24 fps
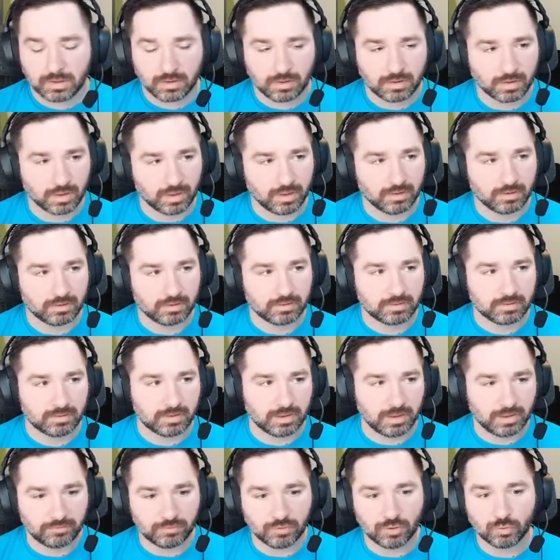Then
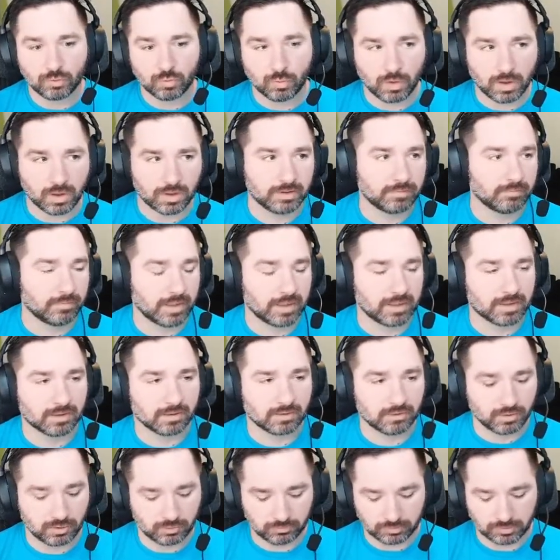if you want to make it
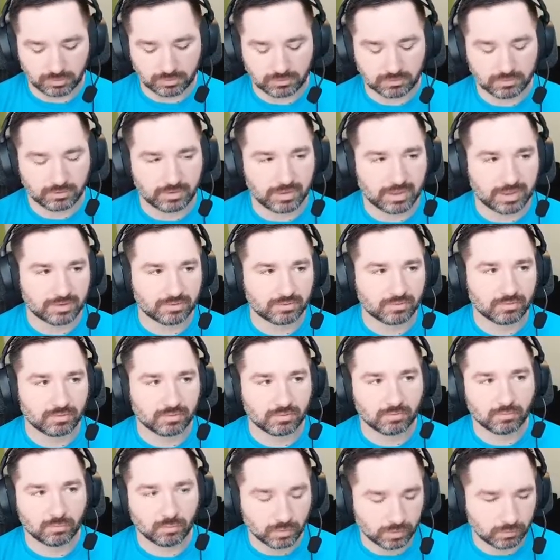global, that's
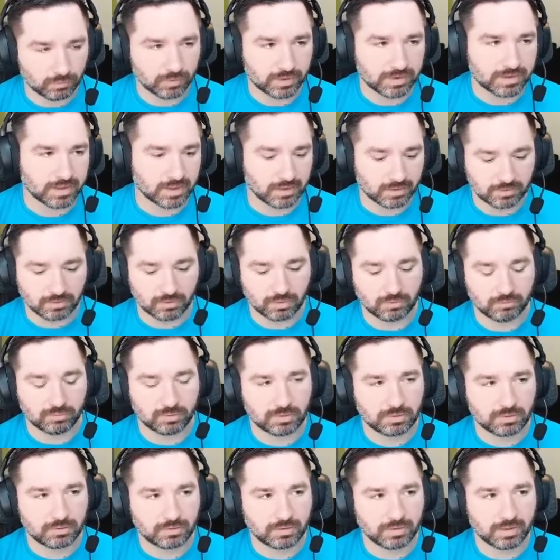when we say
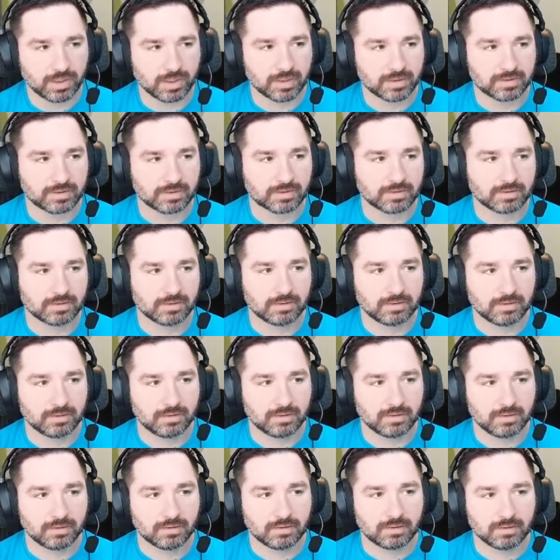global, that's
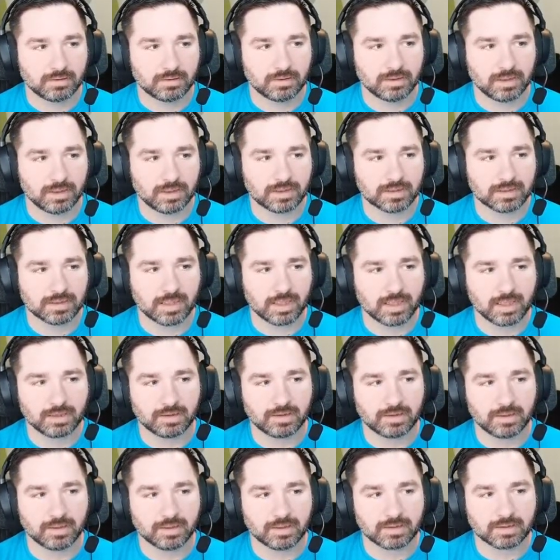inside
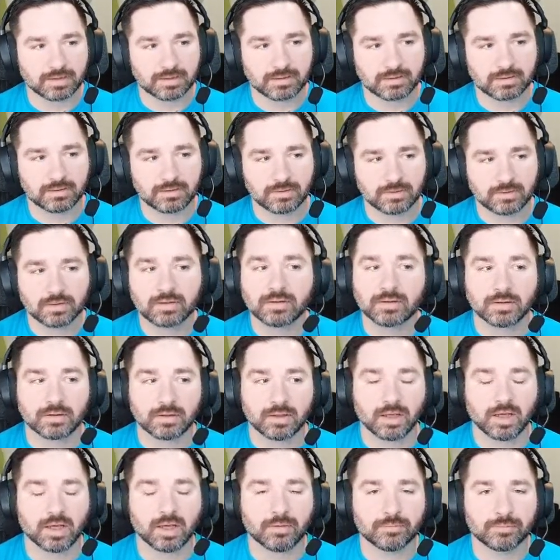this
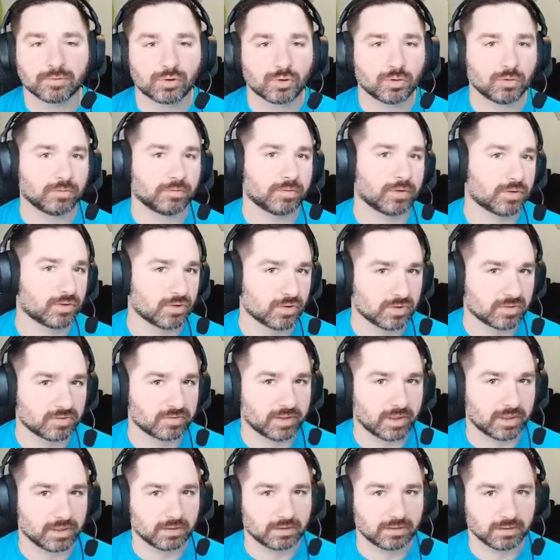tool versions
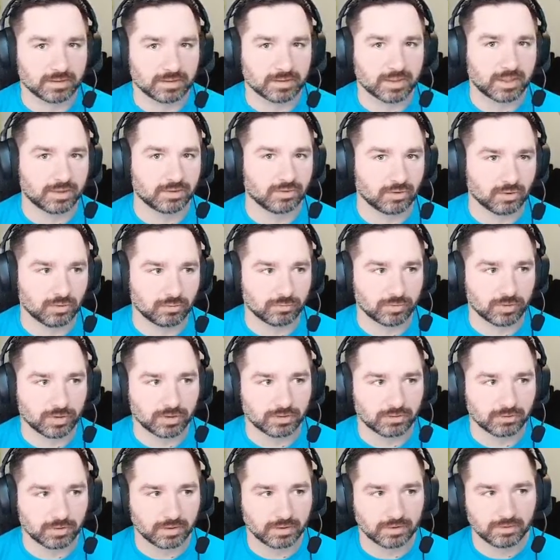file inside your home
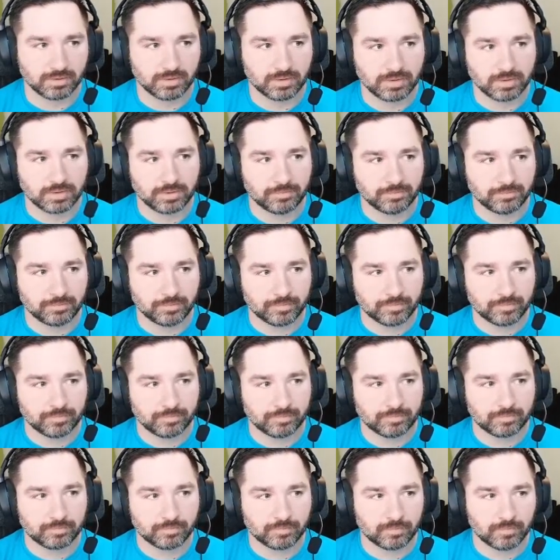directory.
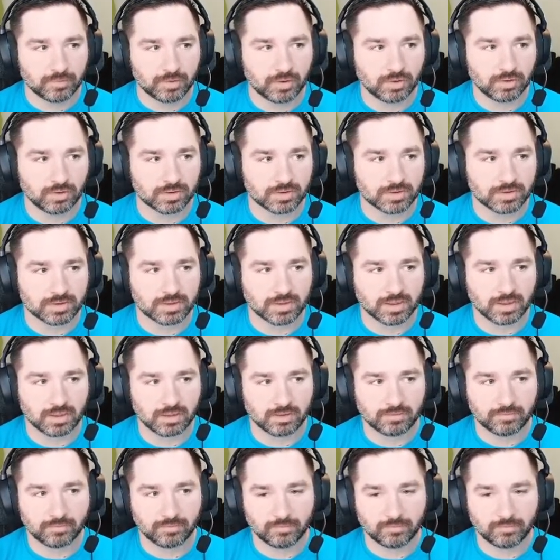You can just say